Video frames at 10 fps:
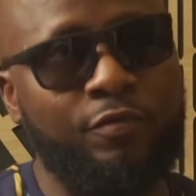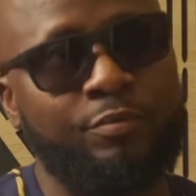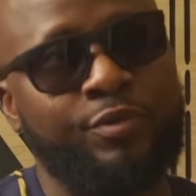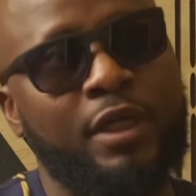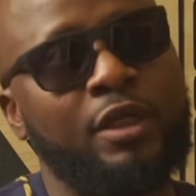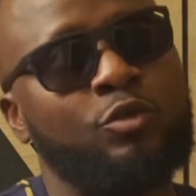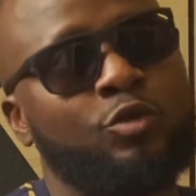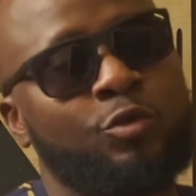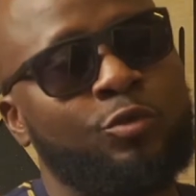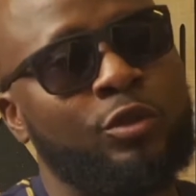breaking
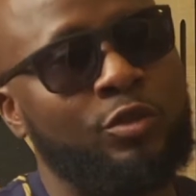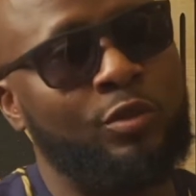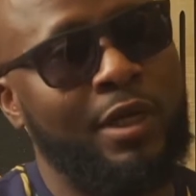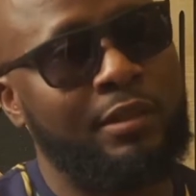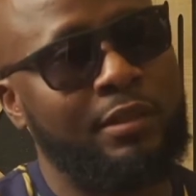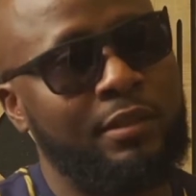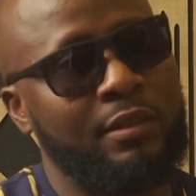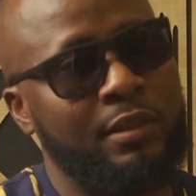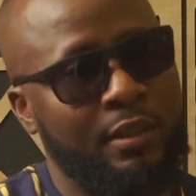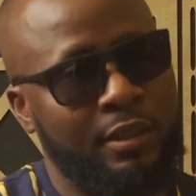through into that,
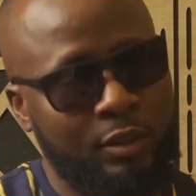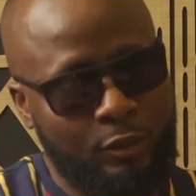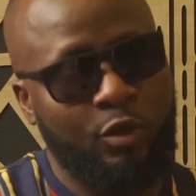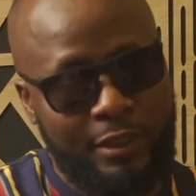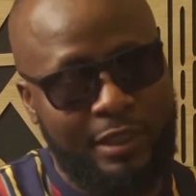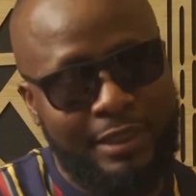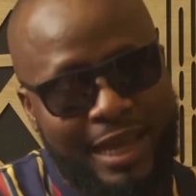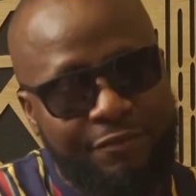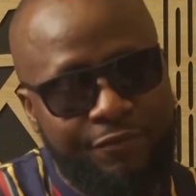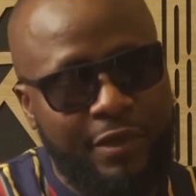is it
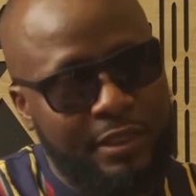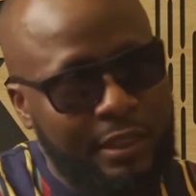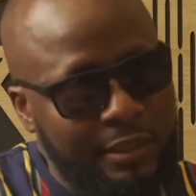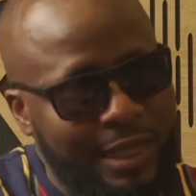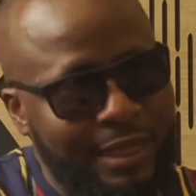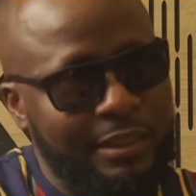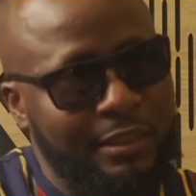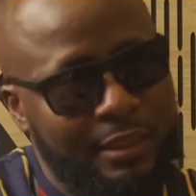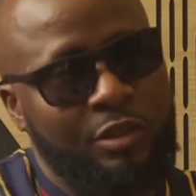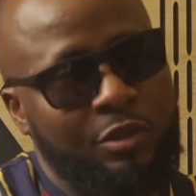affecting that
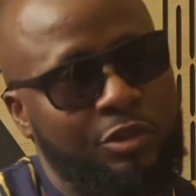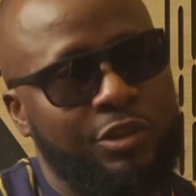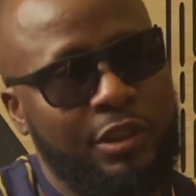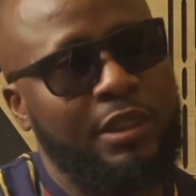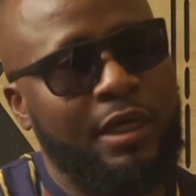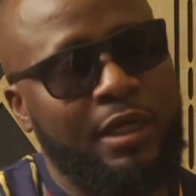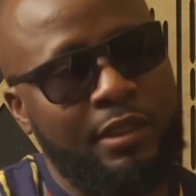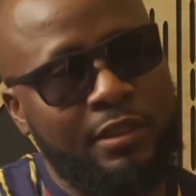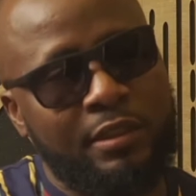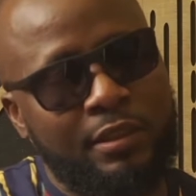industry
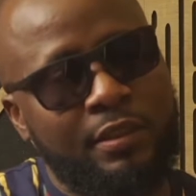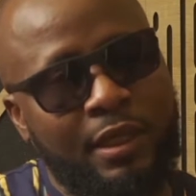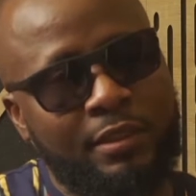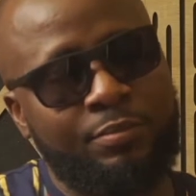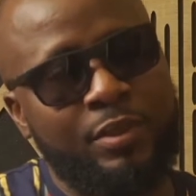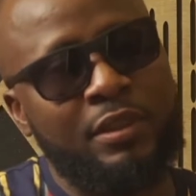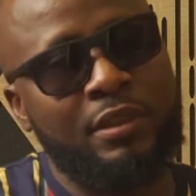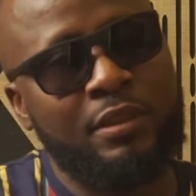as a business?